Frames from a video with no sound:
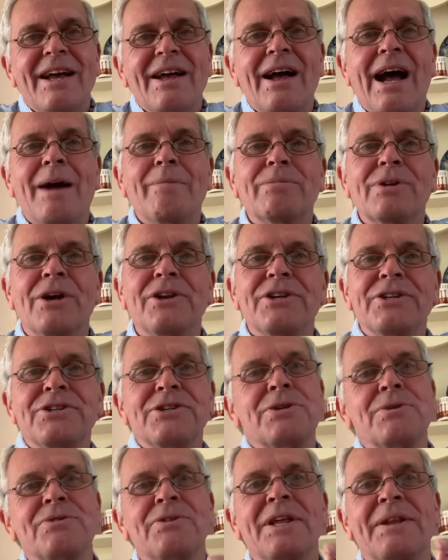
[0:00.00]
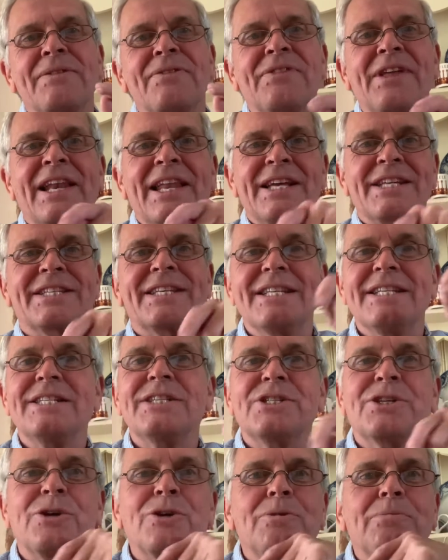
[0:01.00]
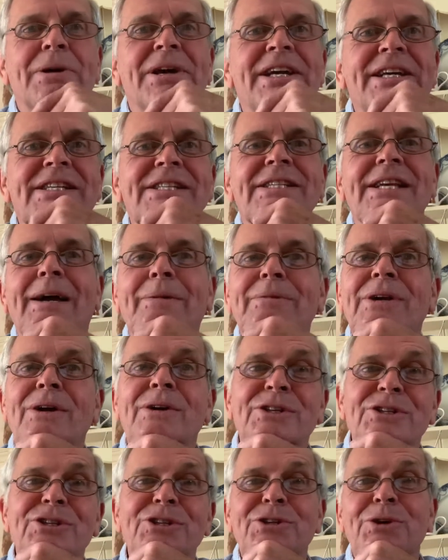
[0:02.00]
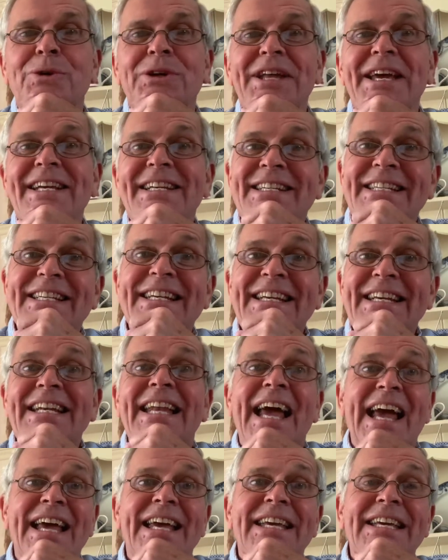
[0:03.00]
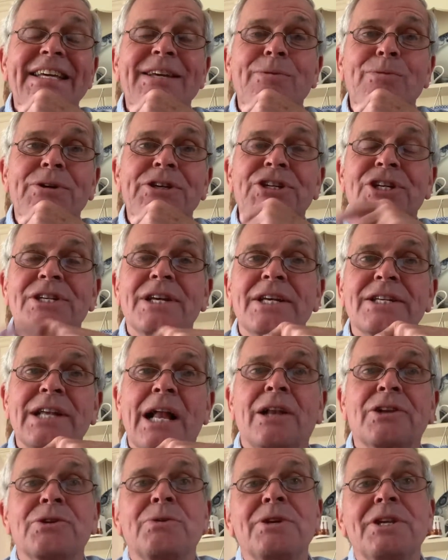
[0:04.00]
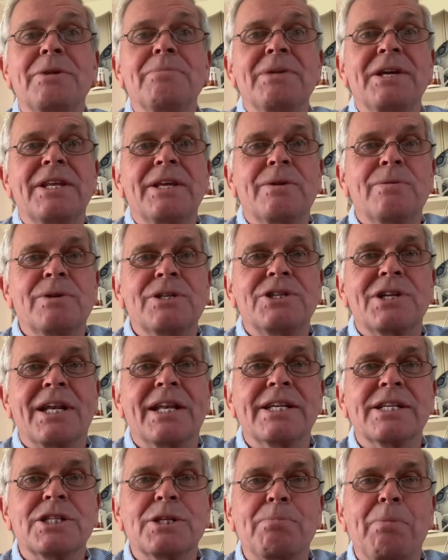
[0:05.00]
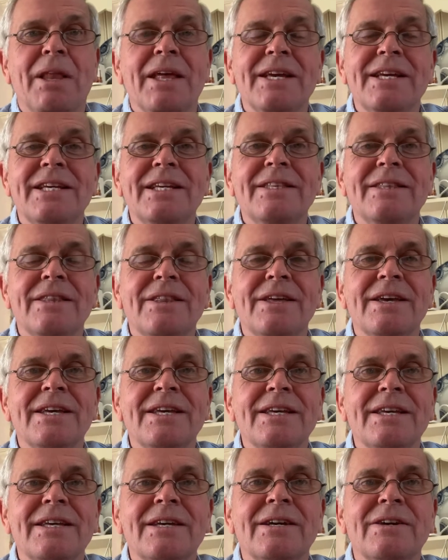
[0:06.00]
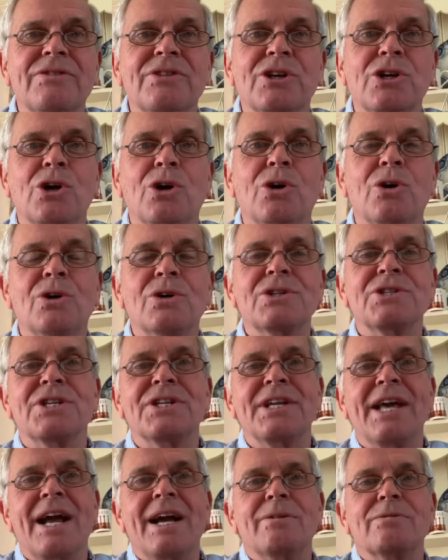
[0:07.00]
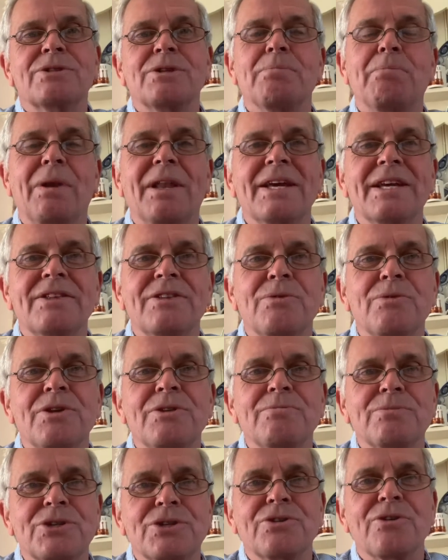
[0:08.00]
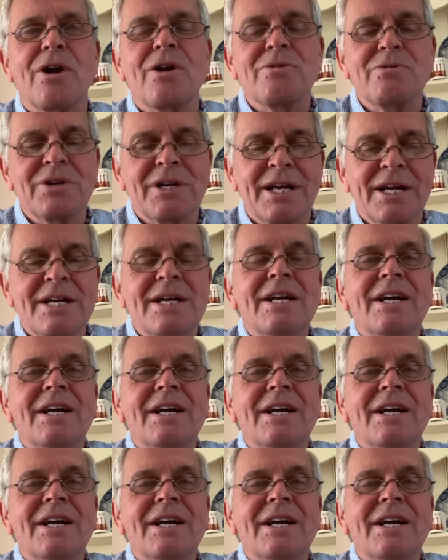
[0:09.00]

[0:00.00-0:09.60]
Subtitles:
I'm going to do the lesson in 2 bits. I'm going to do an 18A, which is I'll do in a minute, which will explain the chords and how to play the rhythm stroke.